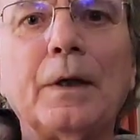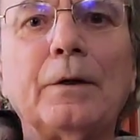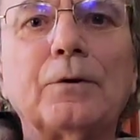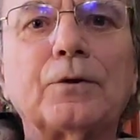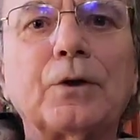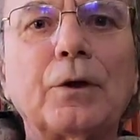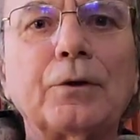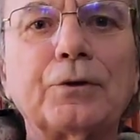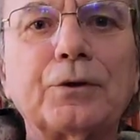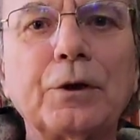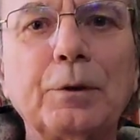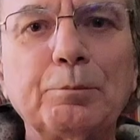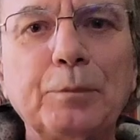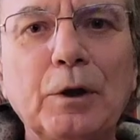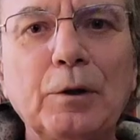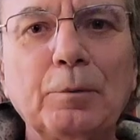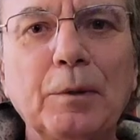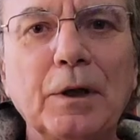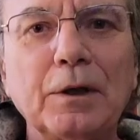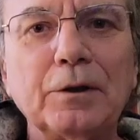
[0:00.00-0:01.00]
So
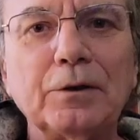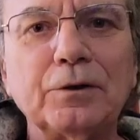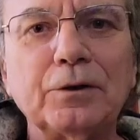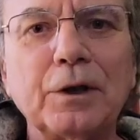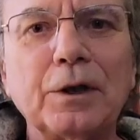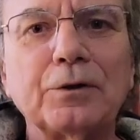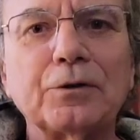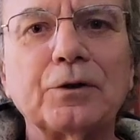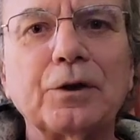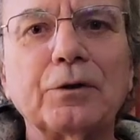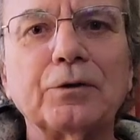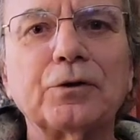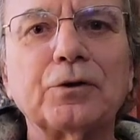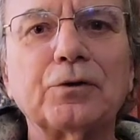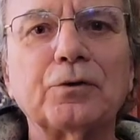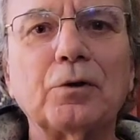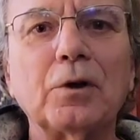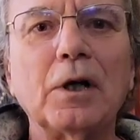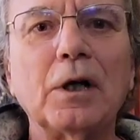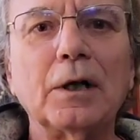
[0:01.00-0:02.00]
simple, but yet so
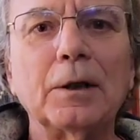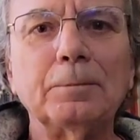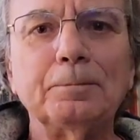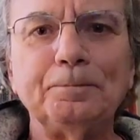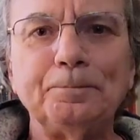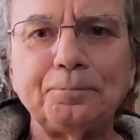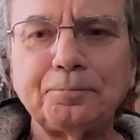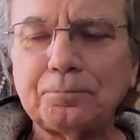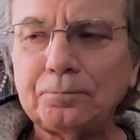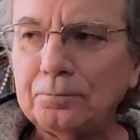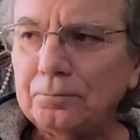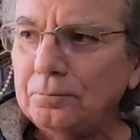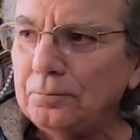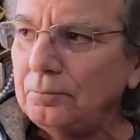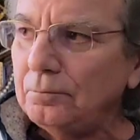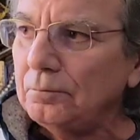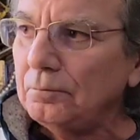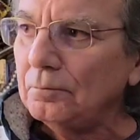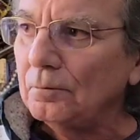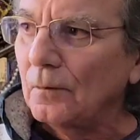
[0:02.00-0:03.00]
strong.
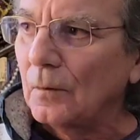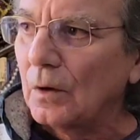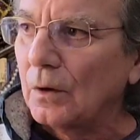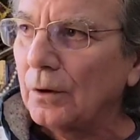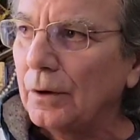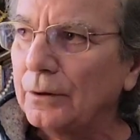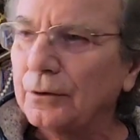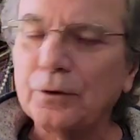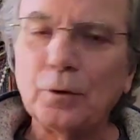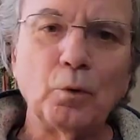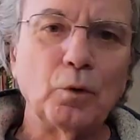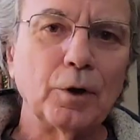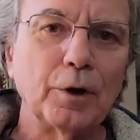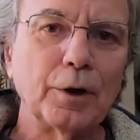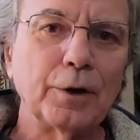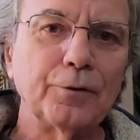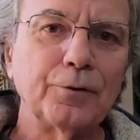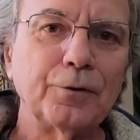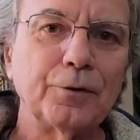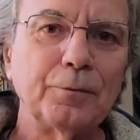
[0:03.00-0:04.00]
Of course, the
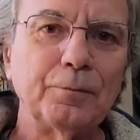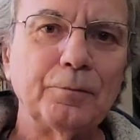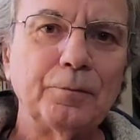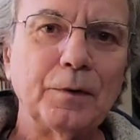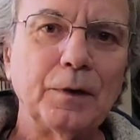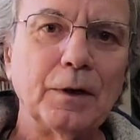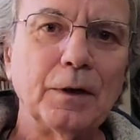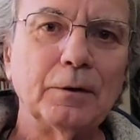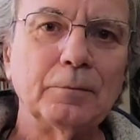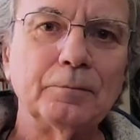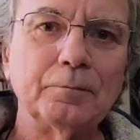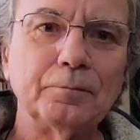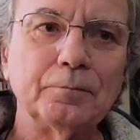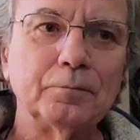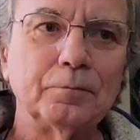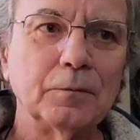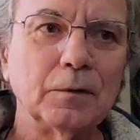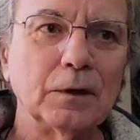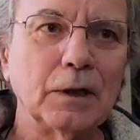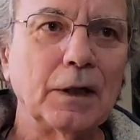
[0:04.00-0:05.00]
words,
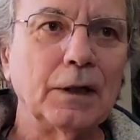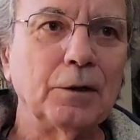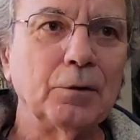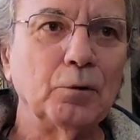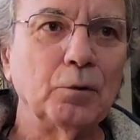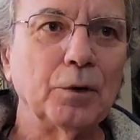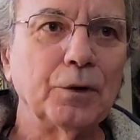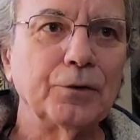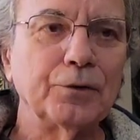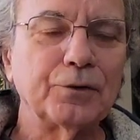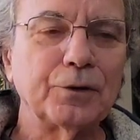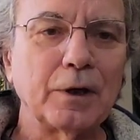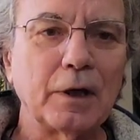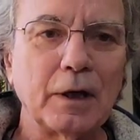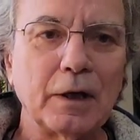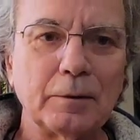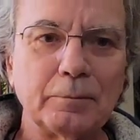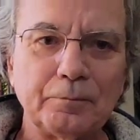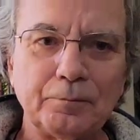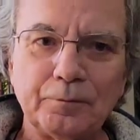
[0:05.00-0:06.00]
Lennon was,
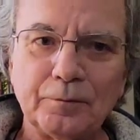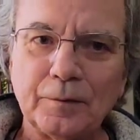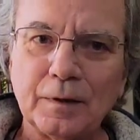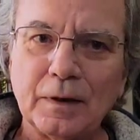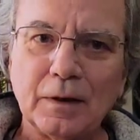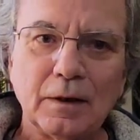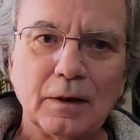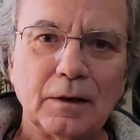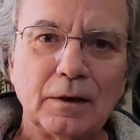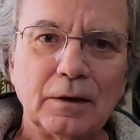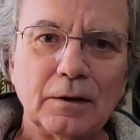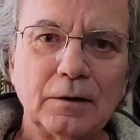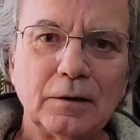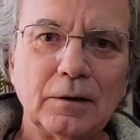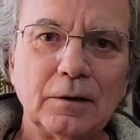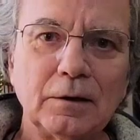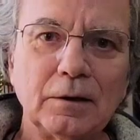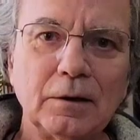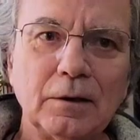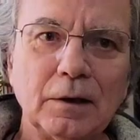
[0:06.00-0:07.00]

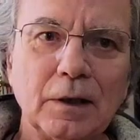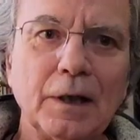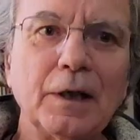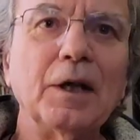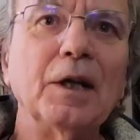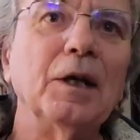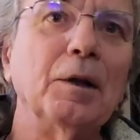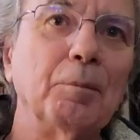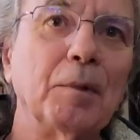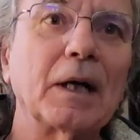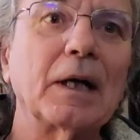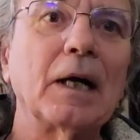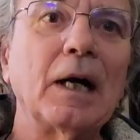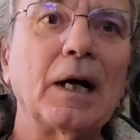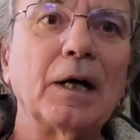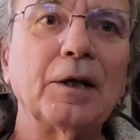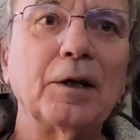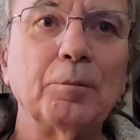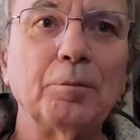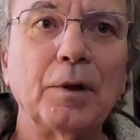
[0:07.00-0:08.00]
Lennon and
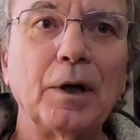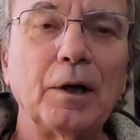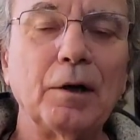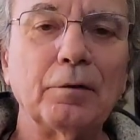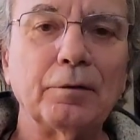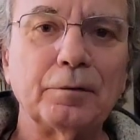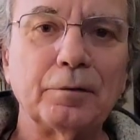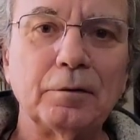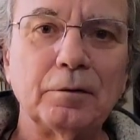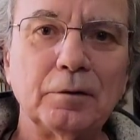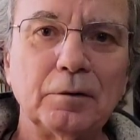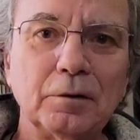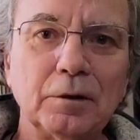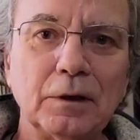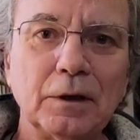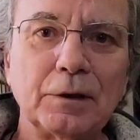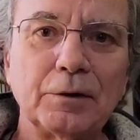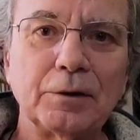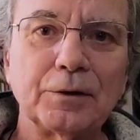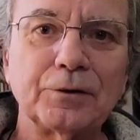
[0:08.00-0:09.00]
McCartney both
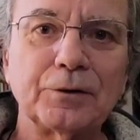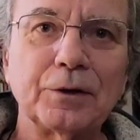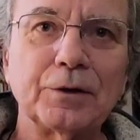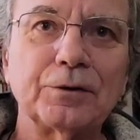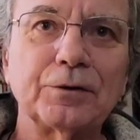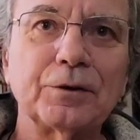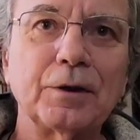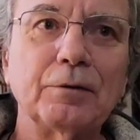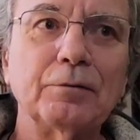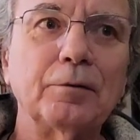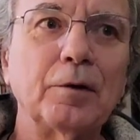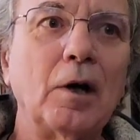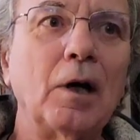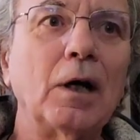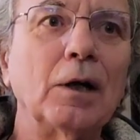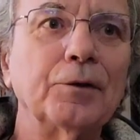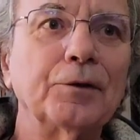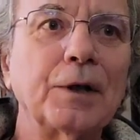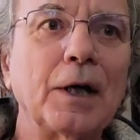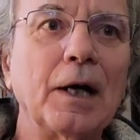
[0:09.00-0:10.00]
lyricists of
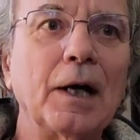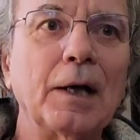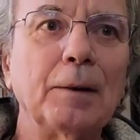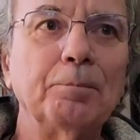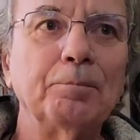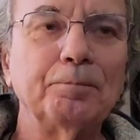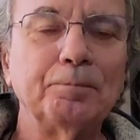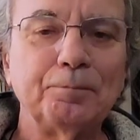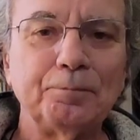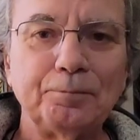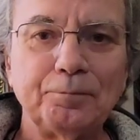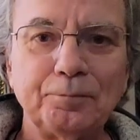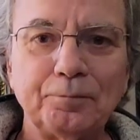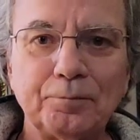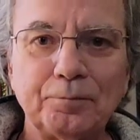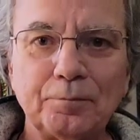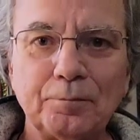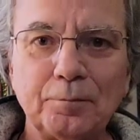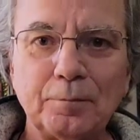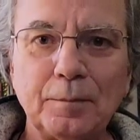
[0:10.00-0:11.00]
all time,
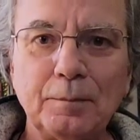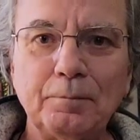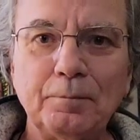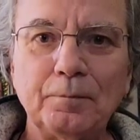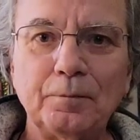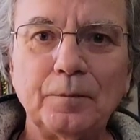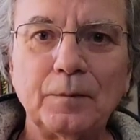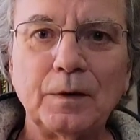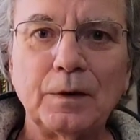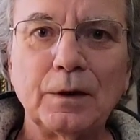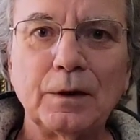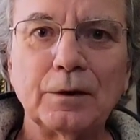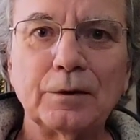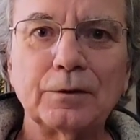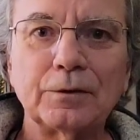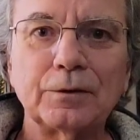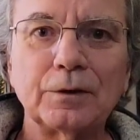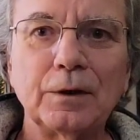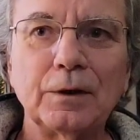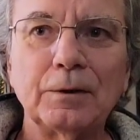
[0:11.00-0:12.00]

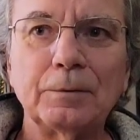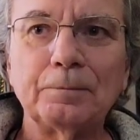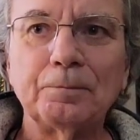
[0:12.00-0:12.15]
so